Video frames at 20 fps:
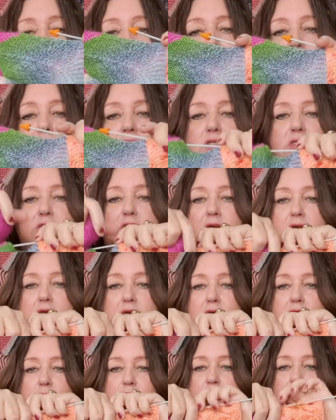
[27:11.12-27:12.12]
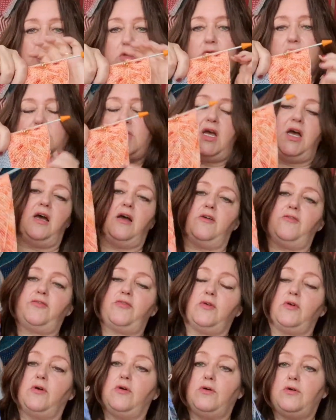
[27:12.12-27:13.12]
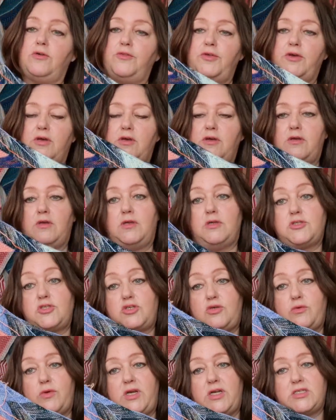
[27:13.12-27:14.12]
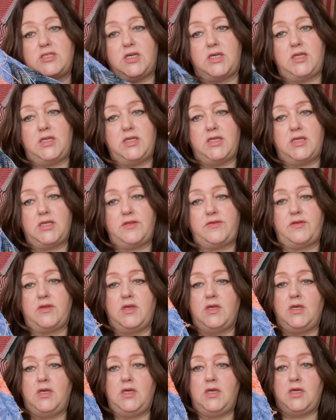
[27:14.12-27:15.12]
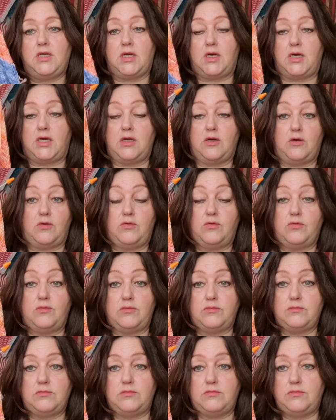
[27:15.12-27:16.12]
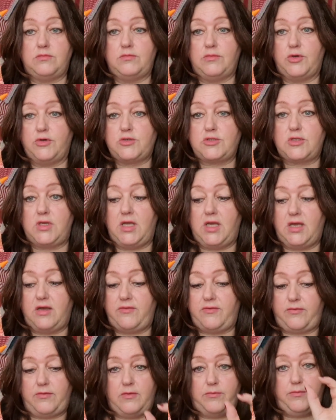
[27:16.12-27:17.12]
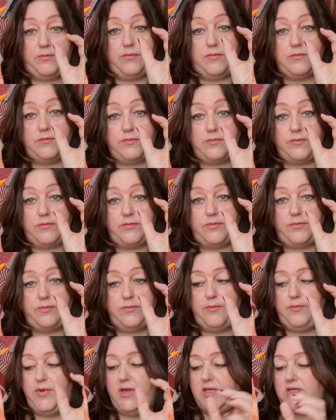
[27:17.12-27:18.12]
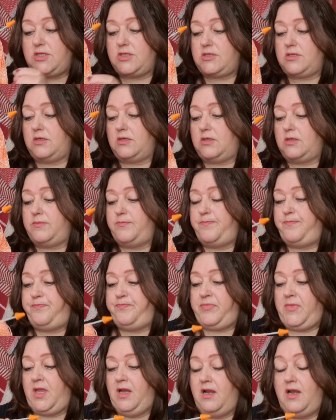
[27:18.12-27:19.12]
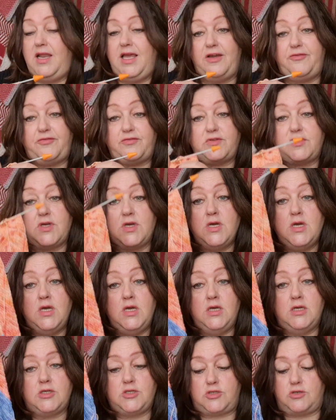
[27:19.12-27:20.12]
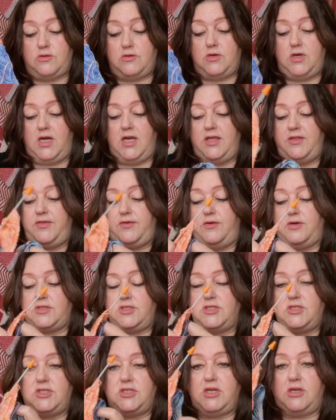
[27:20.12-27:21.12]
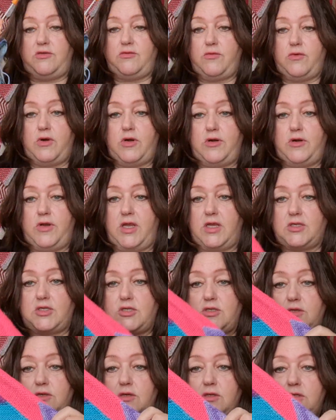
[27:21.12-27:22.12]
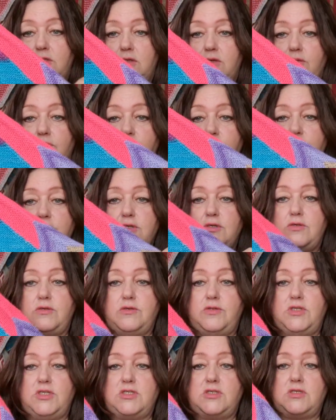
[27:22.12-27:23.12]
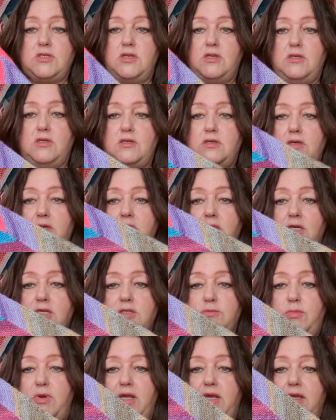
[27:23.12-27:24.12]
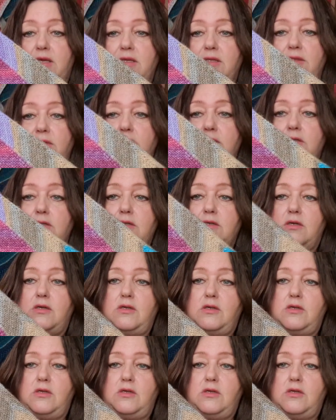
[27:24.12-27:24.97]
love this, because after all the squares I knitted, I mostly have bits left. So I thought in January I start also this nice blanket, the